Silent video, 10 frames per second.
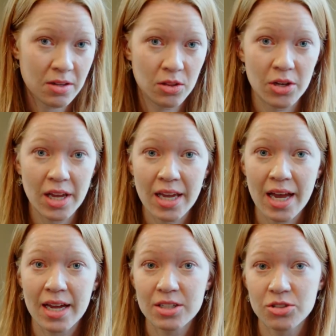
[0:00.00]
looking
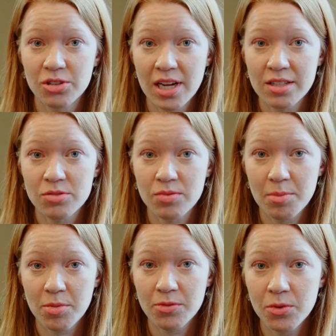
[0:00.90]
at trends
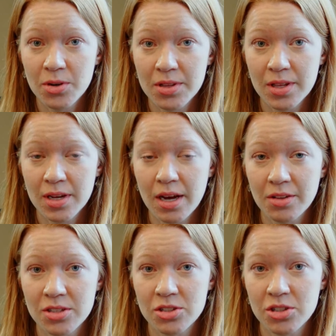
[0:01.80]
right before the
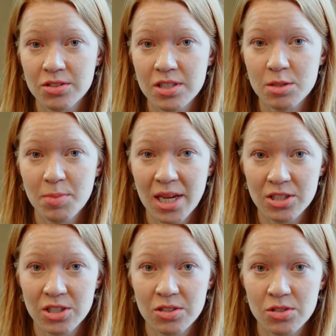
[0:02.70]
health insurance
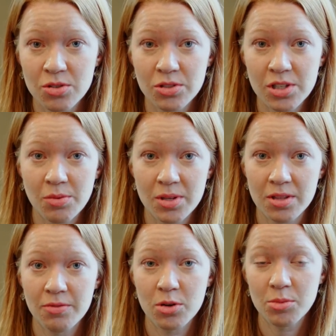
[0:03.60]
expansions associated with
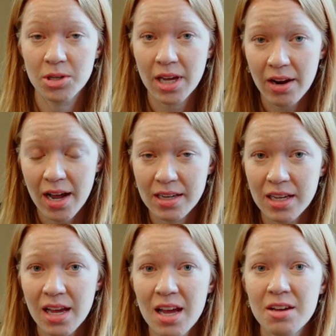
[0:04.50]
the Affordable Care
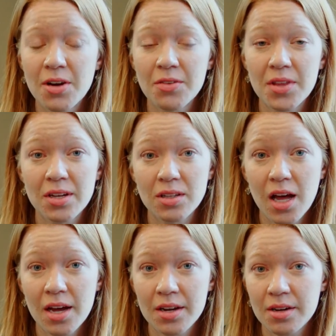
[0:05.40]
Act, found that a
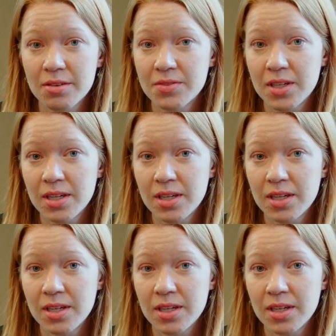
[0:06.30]
lot of